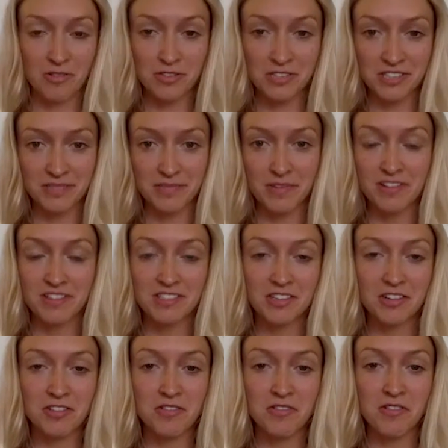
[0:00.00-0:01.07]
awesome.
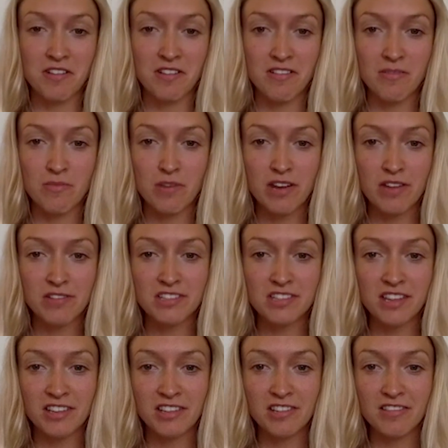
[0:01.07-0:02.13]
So we noticed
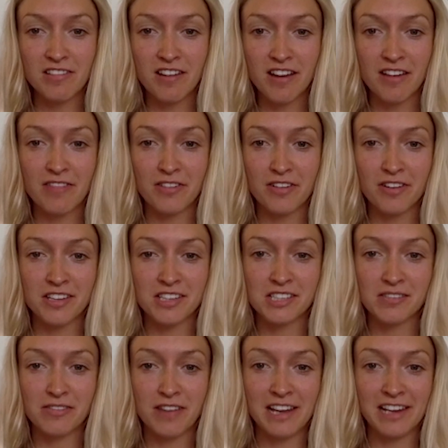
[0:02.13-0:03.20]
that you have a
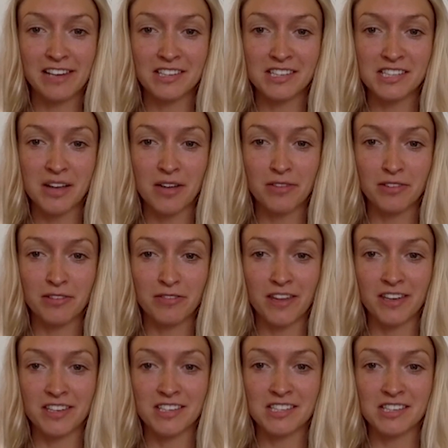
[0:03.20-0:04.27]
surveillance self
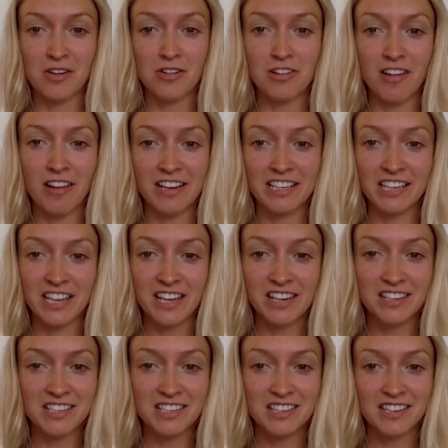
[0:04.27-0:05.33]
defense online
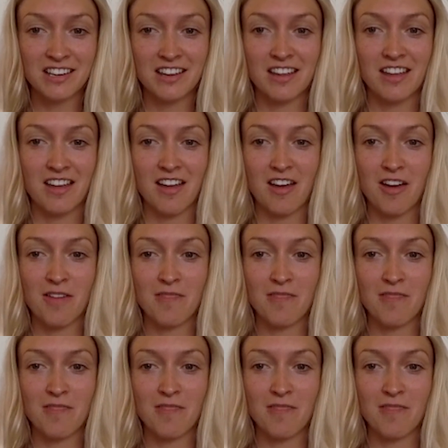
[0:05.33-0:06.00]
kit. Mm-hmm.